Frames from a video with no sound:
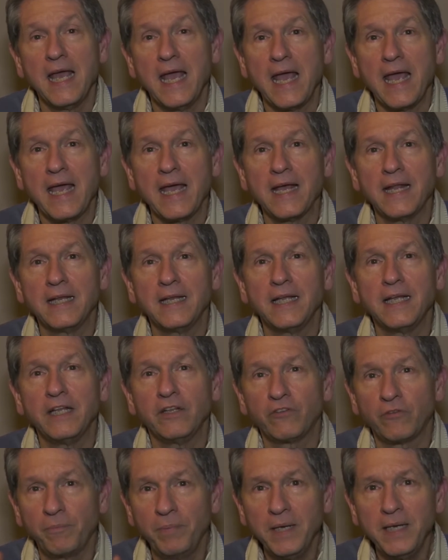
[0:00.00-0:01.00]
And
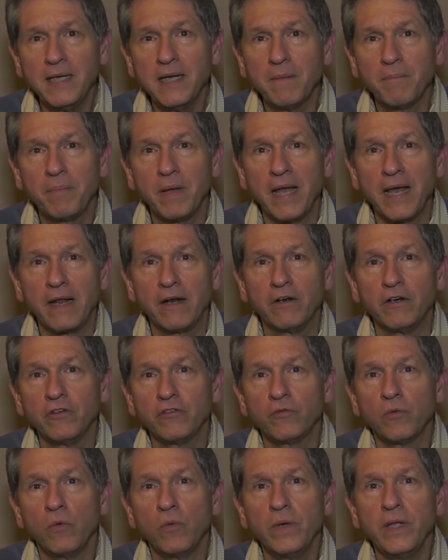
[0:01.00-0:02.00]
its pickup pattern
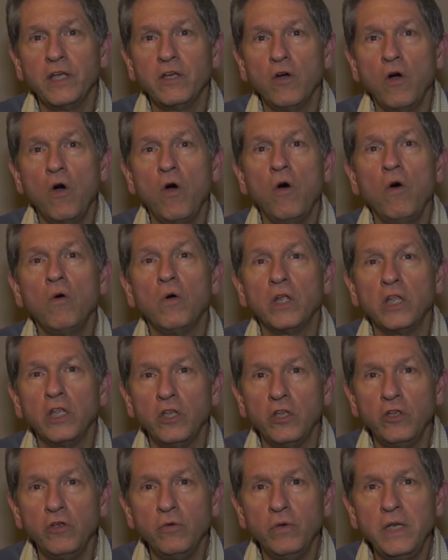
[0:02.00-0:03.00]
is what we call
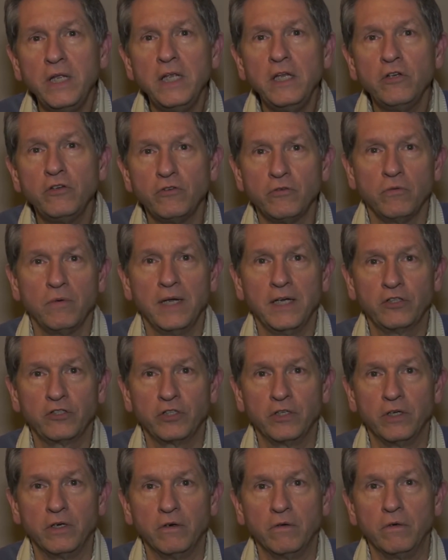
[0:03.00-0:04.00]

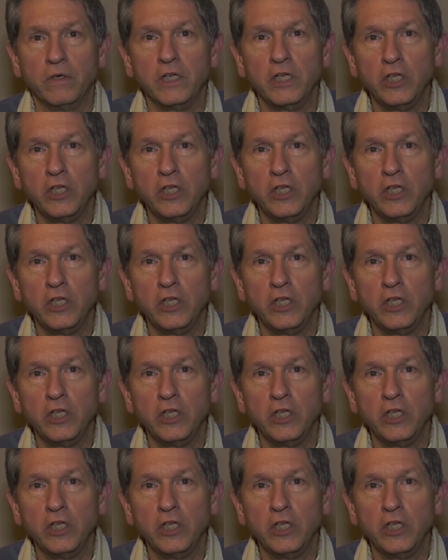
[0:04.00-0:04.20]
unidirectional.